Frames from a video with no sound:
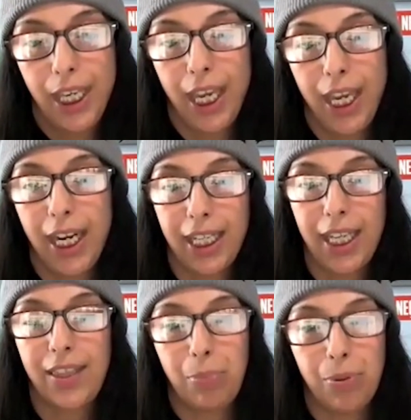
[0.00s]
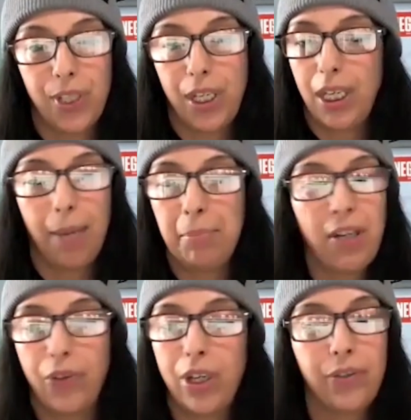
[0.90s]
and I get that presented, I'm
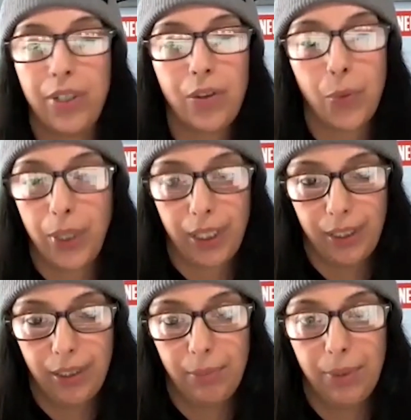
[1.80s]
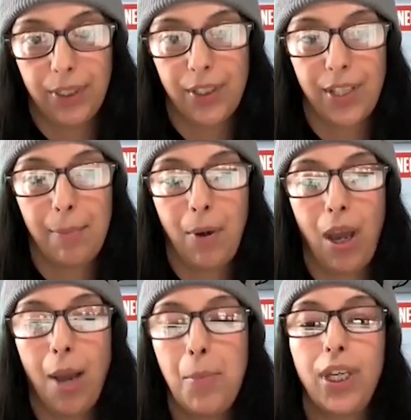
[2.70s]
not afraid of it either way, because I'm
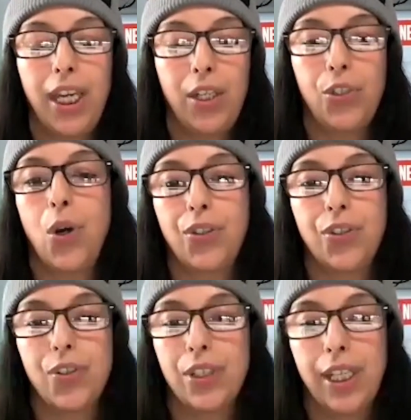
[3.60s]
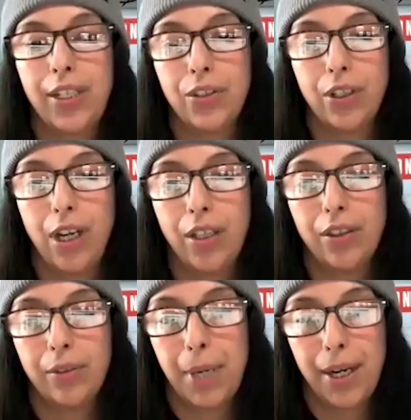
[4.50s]
okay to talk to the lender on
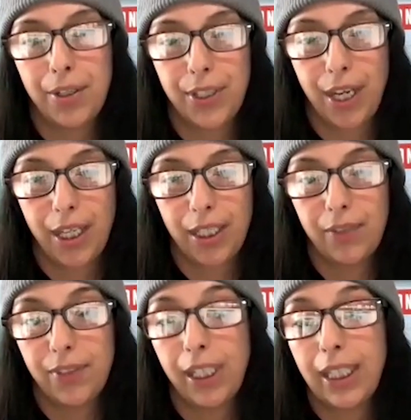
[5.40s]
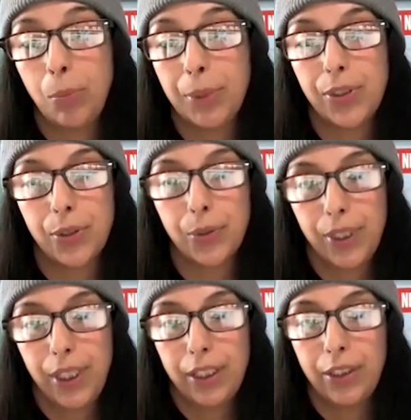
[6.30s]
the buyer side if they allow me to.
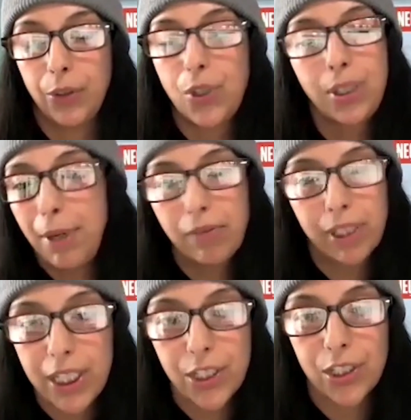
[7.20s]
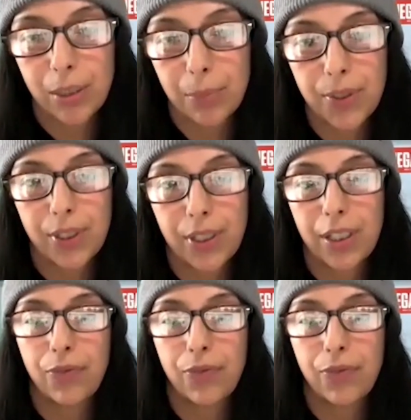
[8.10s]
It's all about relationships. And if